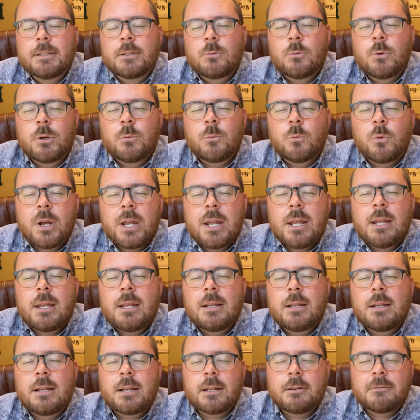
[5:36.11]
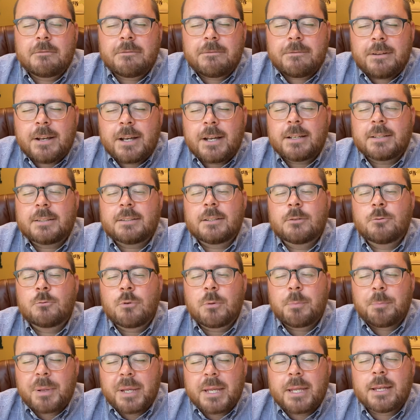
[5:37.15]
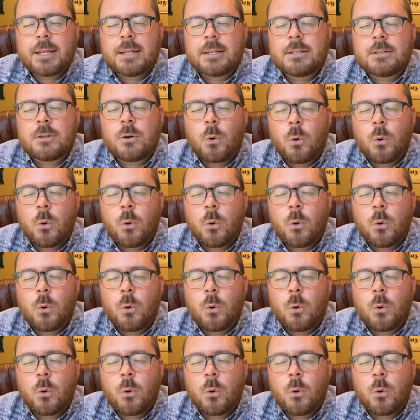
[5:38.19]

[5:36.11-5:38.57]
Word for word: when we confess and repent